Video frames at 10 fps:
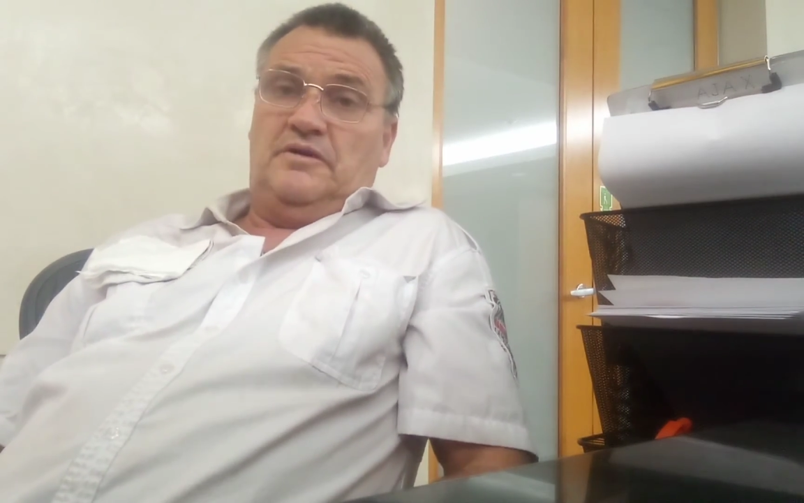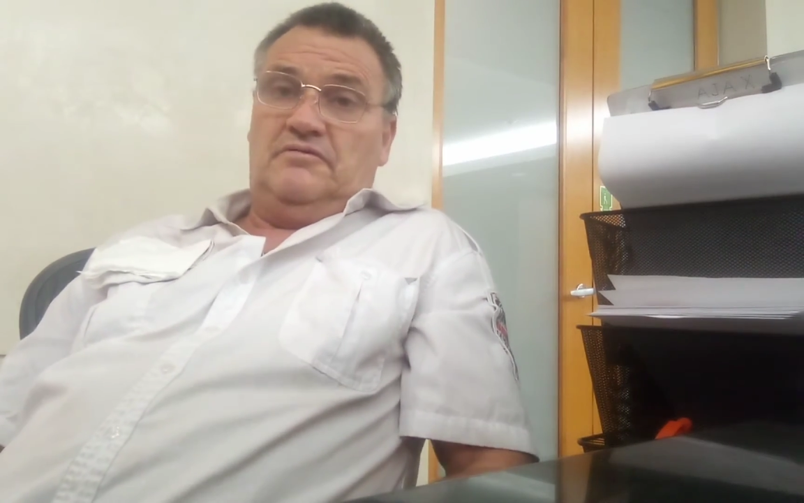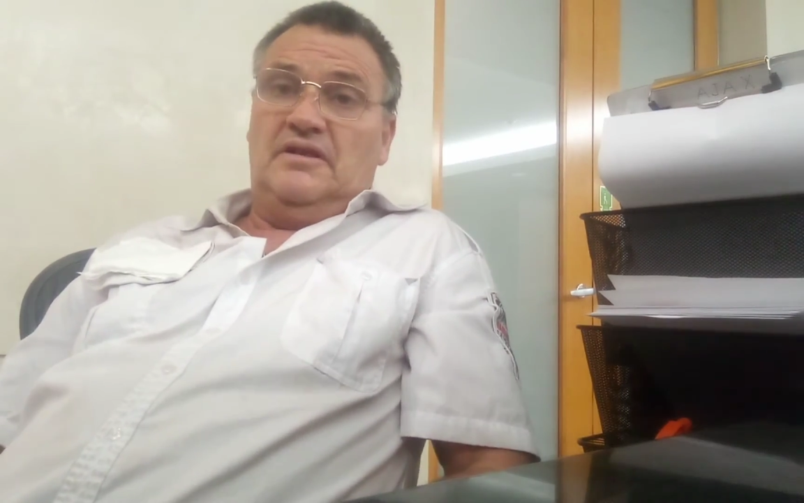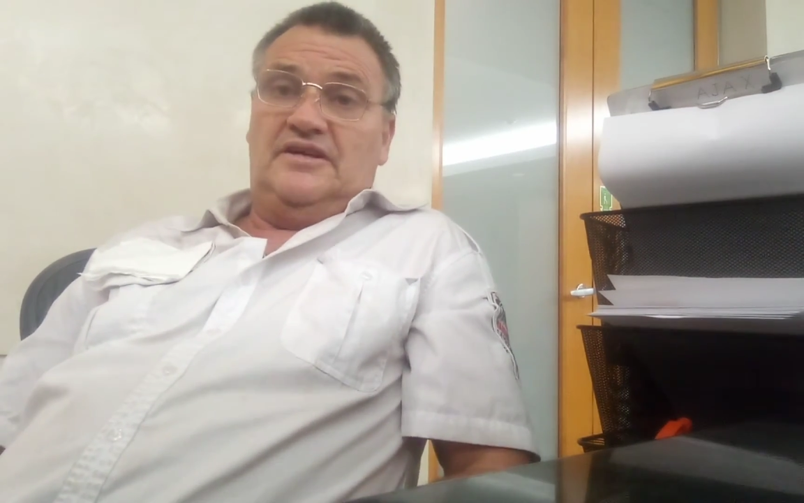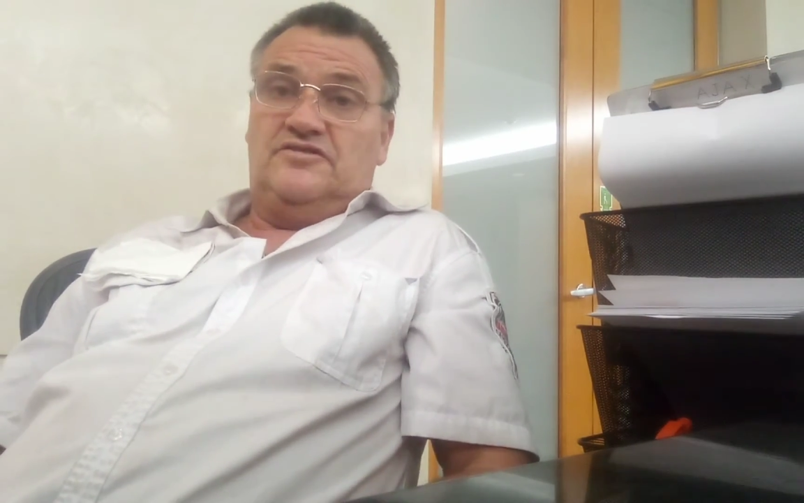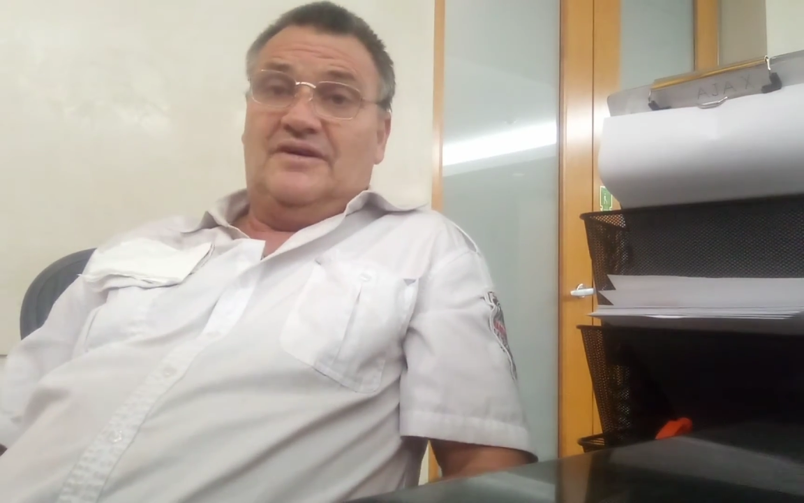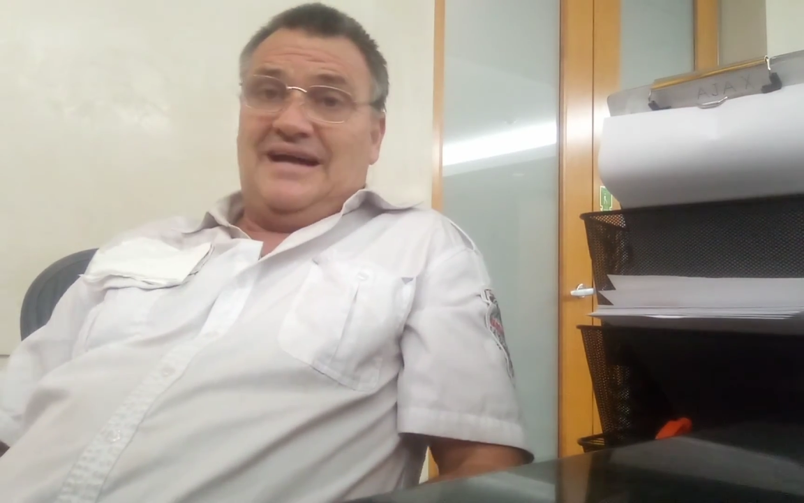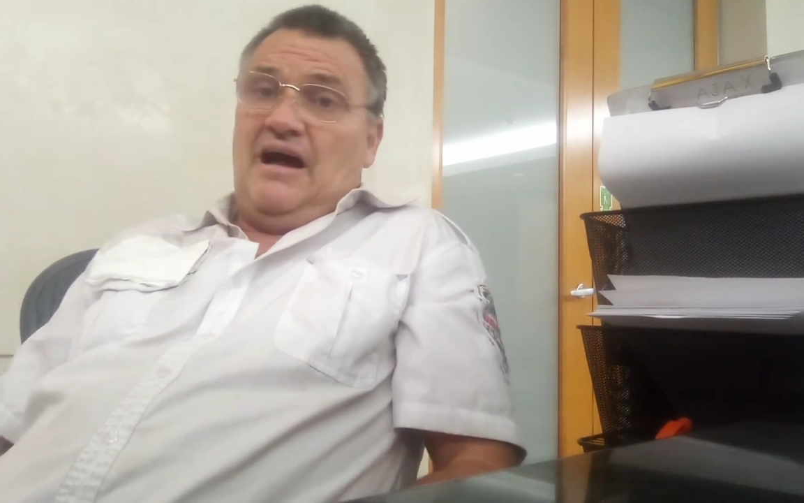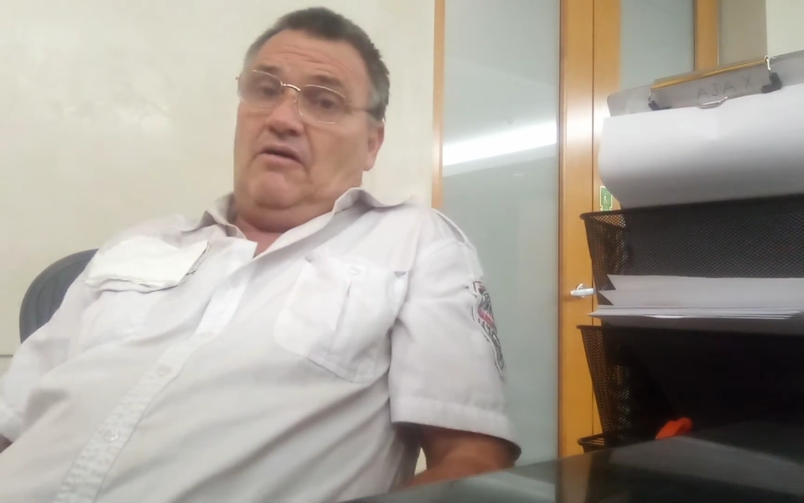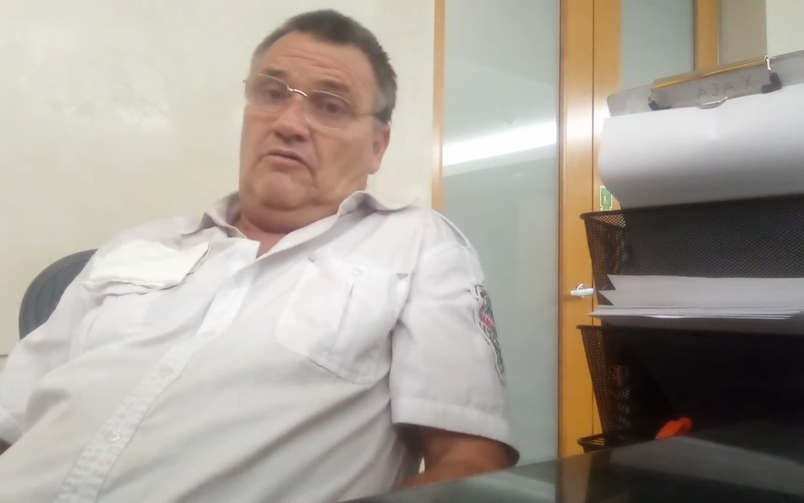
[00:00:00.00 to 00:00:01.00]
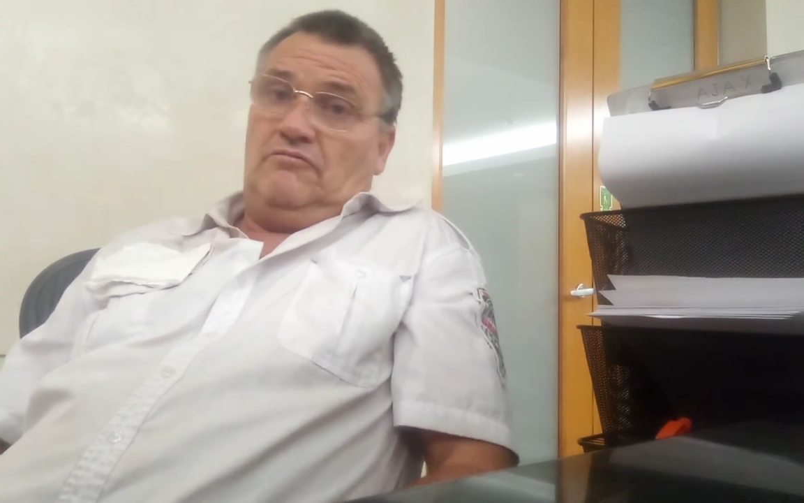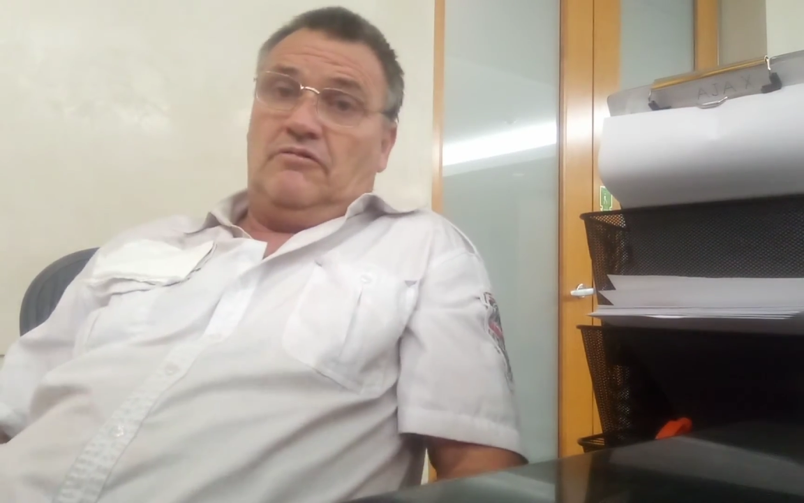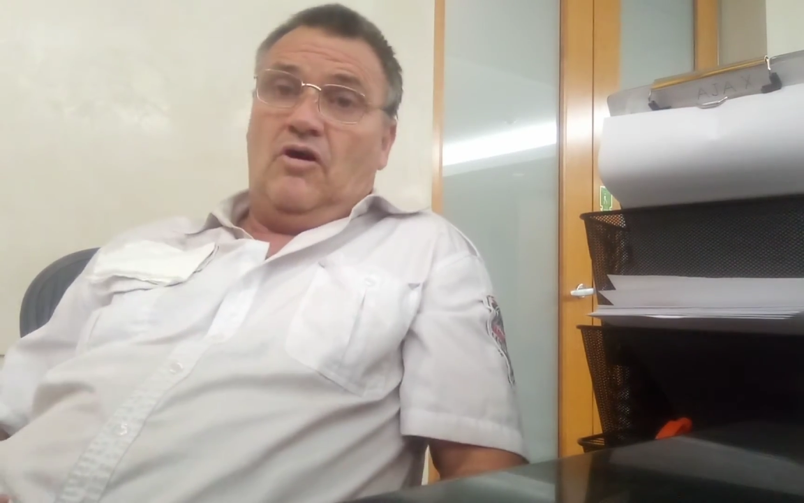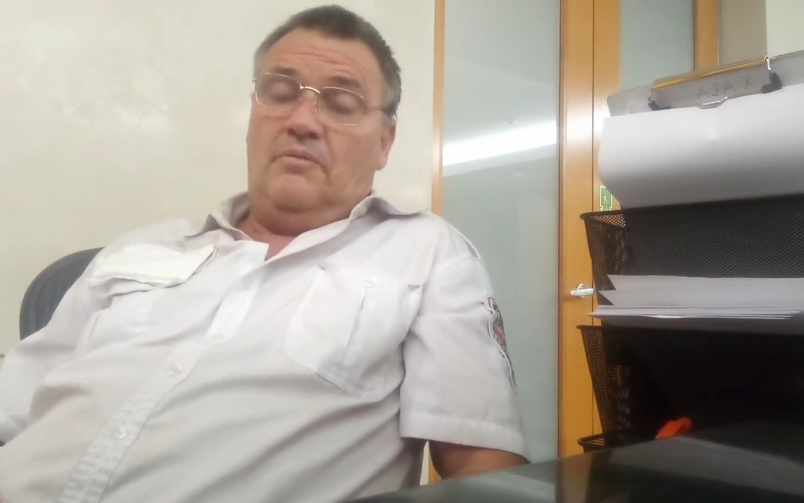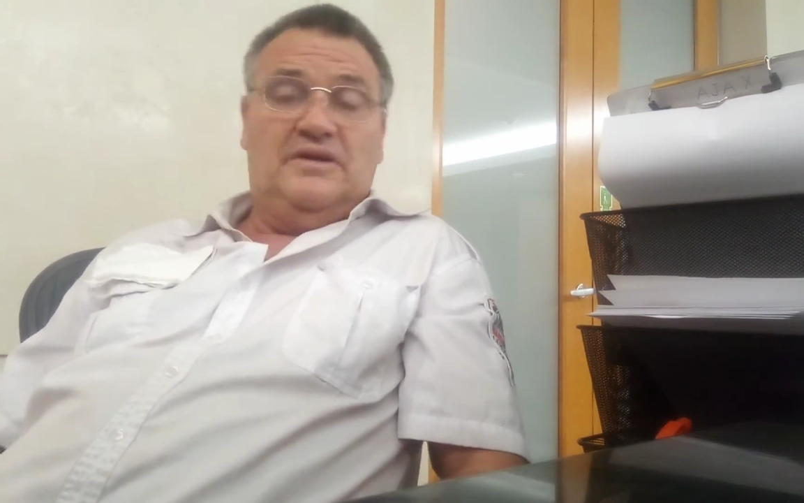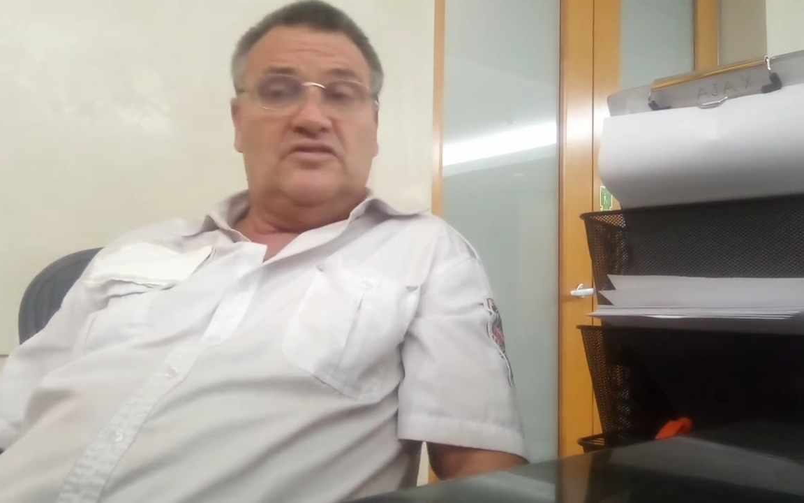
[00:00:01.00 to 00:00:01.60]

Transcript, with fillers: what really took out Rome.